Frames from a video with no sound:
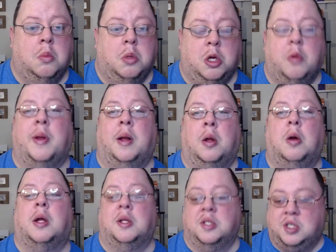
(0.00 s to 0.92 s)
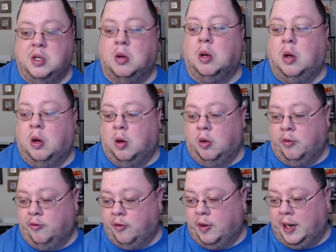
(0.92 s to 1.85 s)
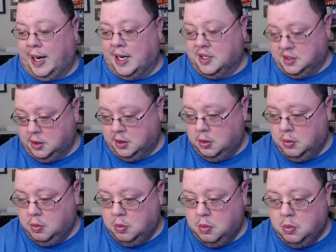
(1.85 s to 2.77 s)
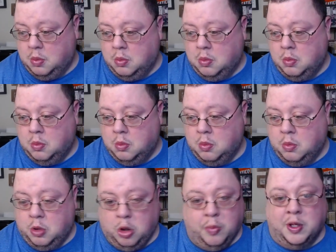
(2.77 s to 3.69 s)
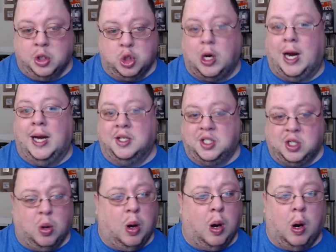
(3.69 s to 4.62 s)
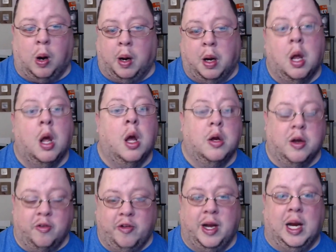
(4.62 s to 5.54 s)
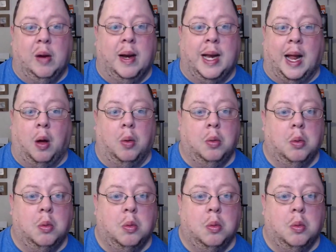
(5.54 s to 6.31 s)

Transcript: You've been looking so long for an answer. You've been trying so hard to figure it out.